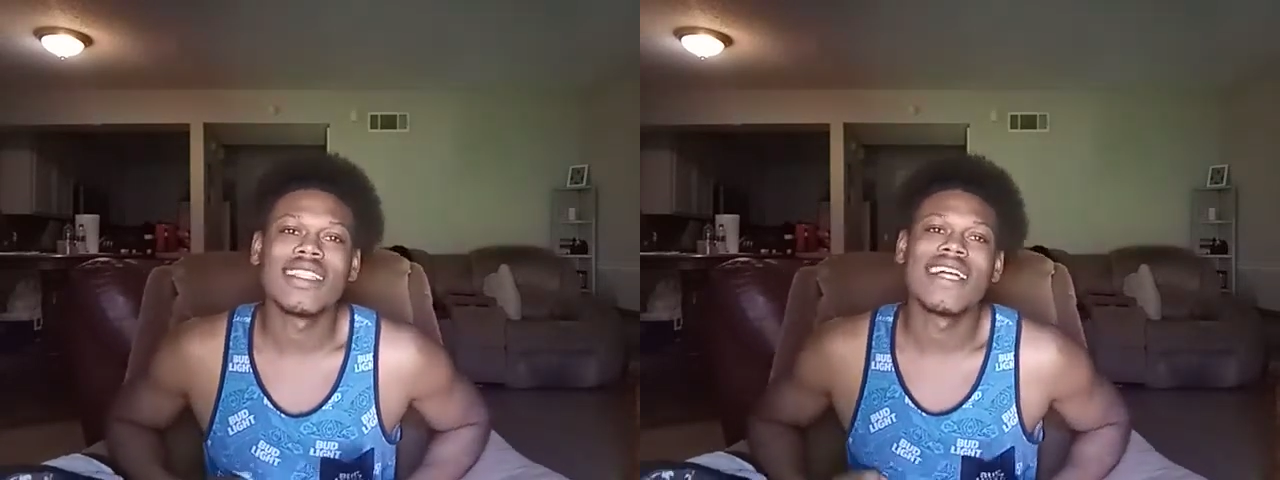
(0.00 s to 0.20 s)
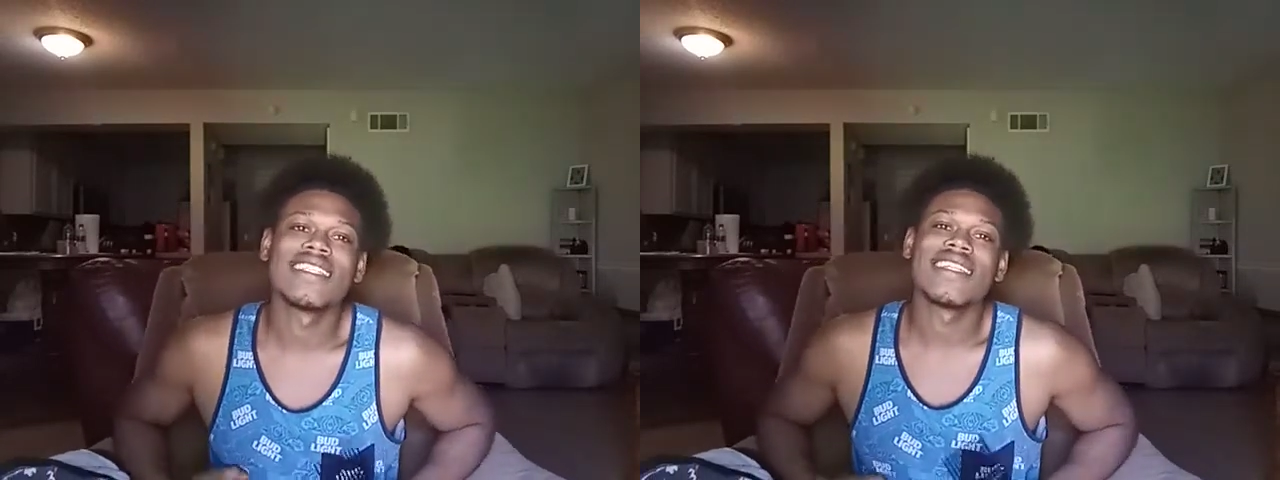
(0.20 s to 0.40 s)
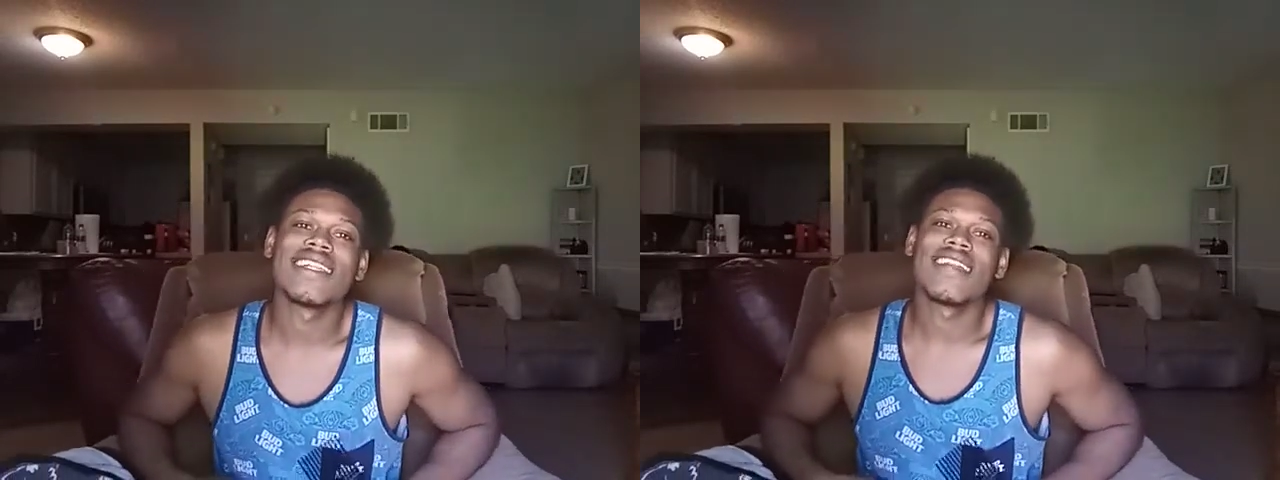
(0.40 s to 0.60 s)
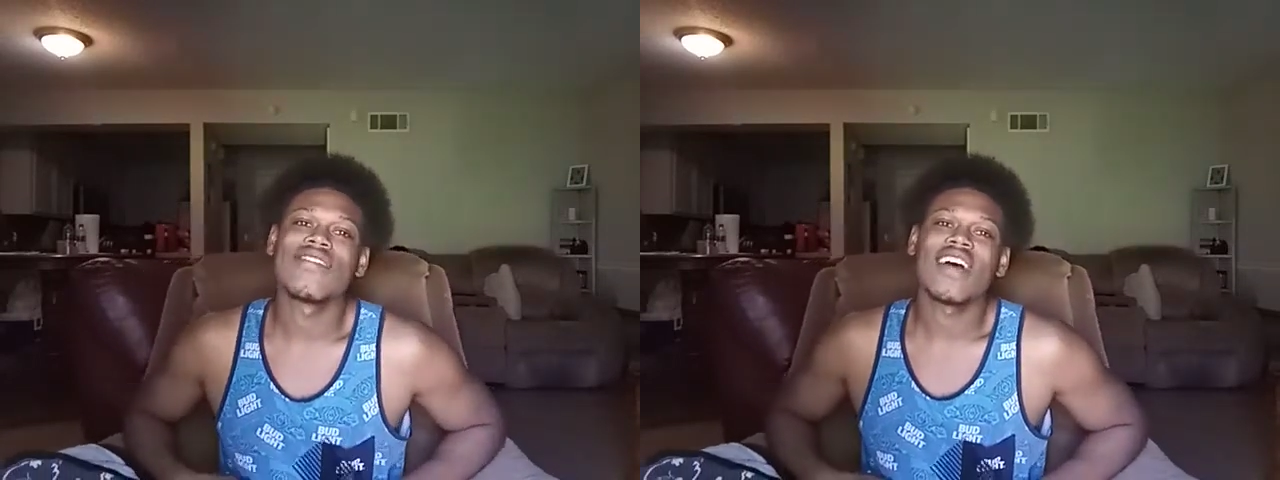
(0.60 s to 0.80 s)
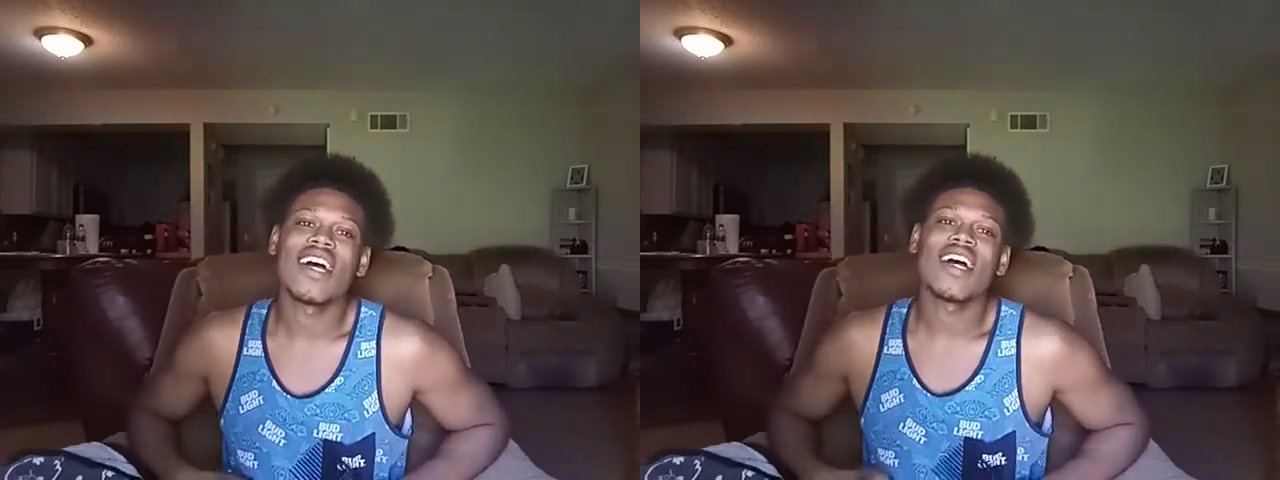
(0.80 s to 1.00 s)

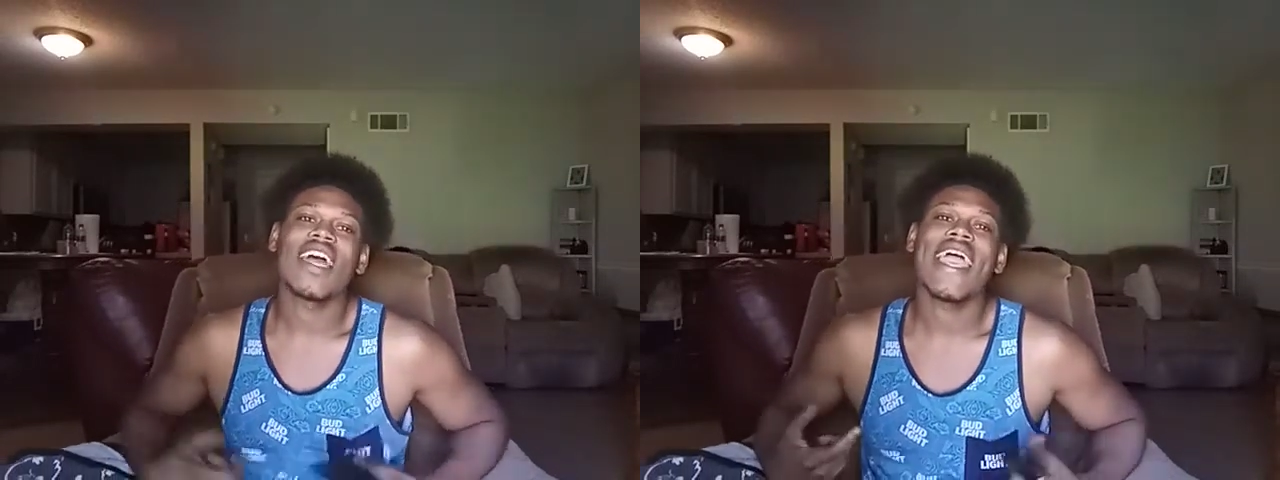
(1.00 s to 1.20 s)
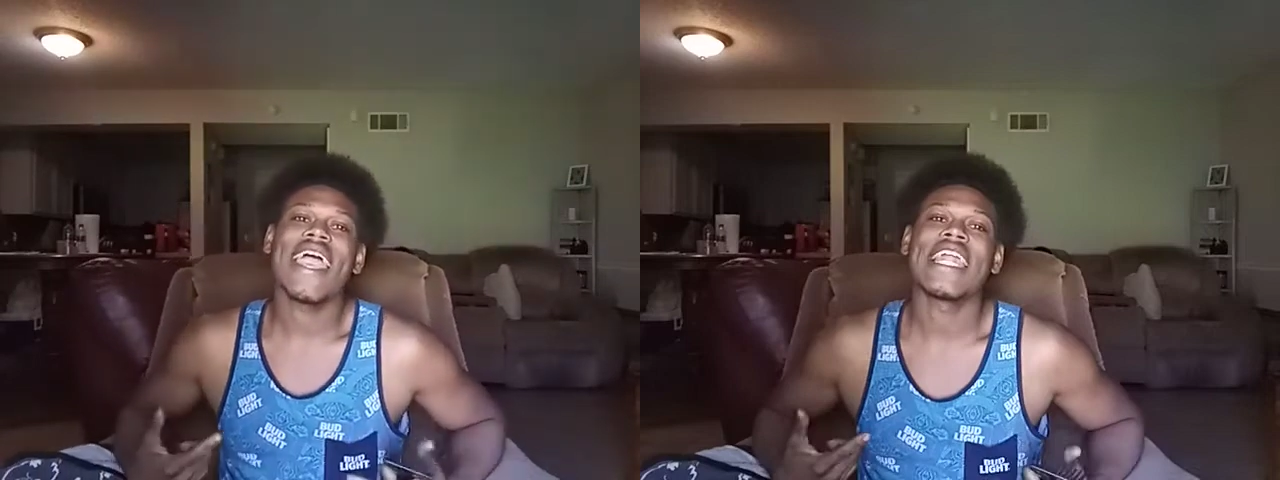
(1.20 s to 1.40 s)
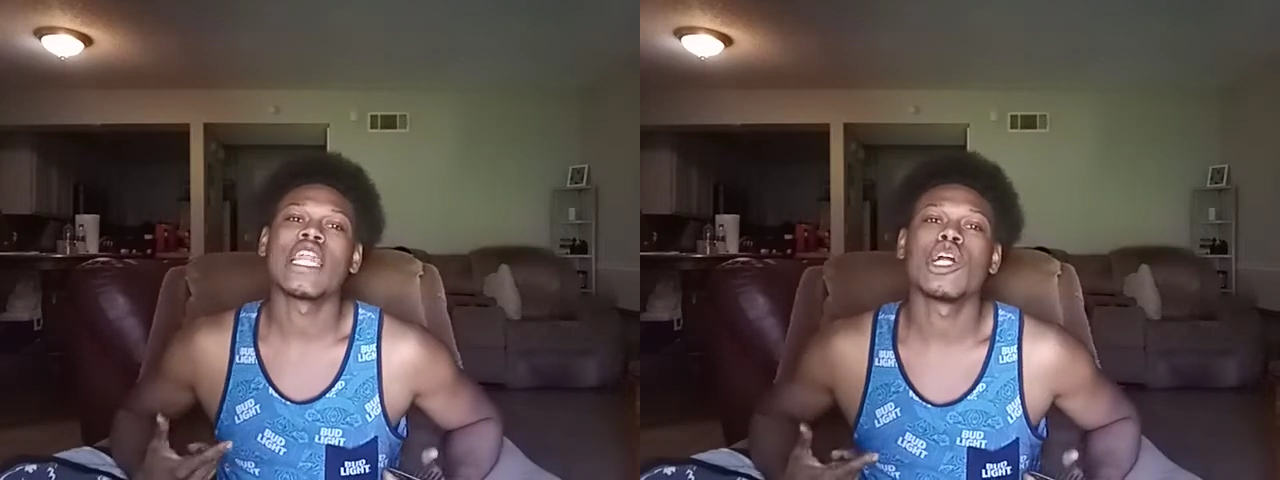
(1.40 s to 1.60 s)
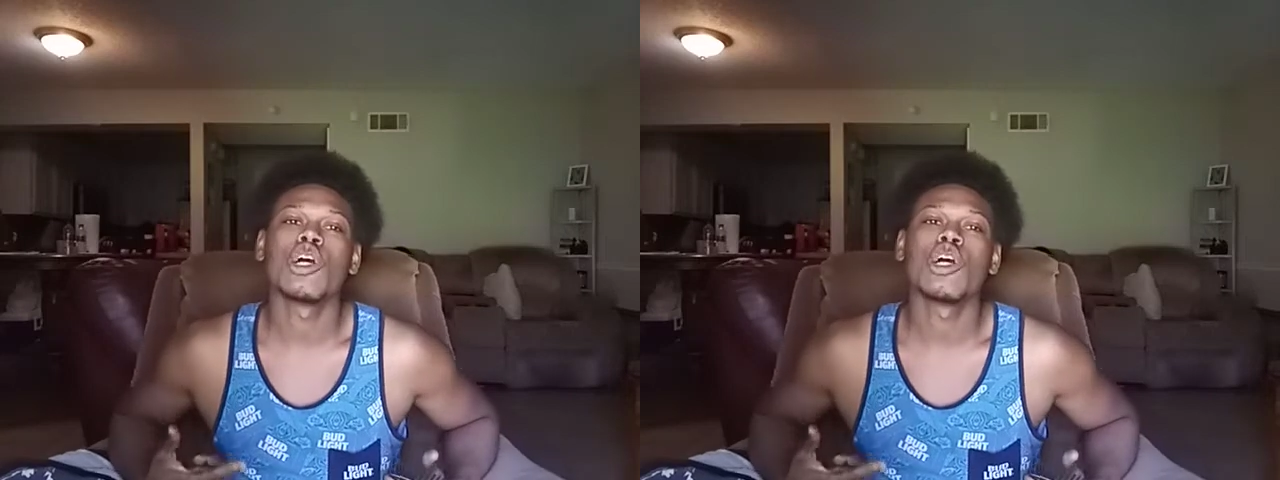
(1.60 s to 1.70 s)
1995. Add